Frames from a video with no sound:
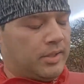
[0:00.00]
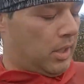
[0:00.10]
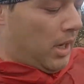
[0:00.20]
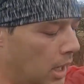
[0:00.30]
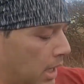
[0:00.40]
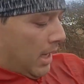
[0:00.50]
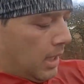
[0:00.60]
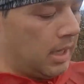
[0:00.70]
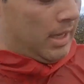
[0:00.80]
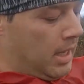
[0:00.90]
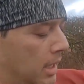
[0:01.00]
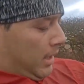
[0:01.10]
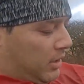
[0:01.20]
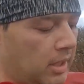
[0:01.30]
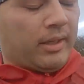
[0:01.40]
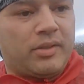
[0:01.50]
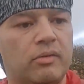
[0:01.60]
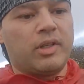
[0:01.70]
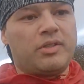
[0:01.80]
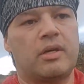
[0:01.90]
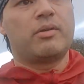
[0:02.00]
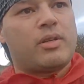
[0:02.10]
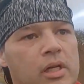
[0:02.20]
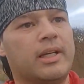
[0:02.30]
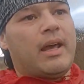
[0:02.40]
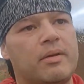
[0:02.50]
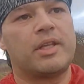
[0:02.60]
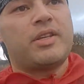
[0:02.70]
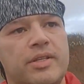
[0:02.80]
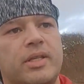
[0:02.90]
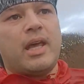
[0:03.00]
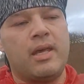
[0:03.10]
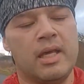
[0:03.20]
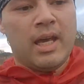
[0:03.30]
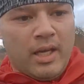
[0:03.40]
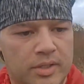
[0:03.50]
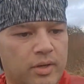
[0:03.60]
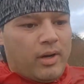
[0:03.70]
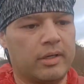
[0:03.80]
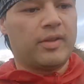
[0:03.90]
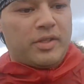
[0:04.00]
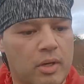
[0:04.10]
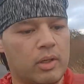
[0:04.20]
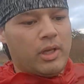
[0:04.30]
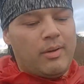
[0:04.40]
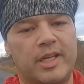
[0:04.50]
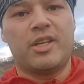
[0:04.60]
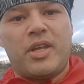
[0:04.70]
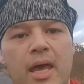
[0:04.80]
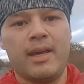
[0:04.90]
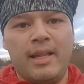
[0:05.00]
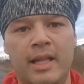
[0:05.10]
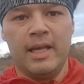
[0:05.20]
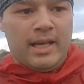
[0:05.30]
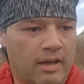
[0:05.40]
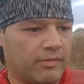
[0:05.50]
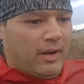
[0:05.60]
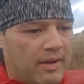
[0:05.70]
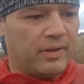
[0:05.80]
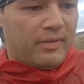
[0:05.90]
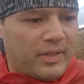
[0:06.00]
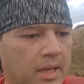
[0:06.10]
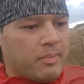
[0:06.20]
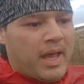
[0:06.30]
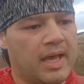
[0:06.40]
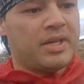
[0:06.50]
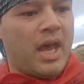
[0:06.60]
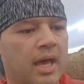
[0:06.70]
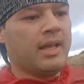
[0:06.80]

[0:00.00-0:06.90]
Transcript: So try not to run too slow now. This is still got another 2 kilometers at 5:15 pace.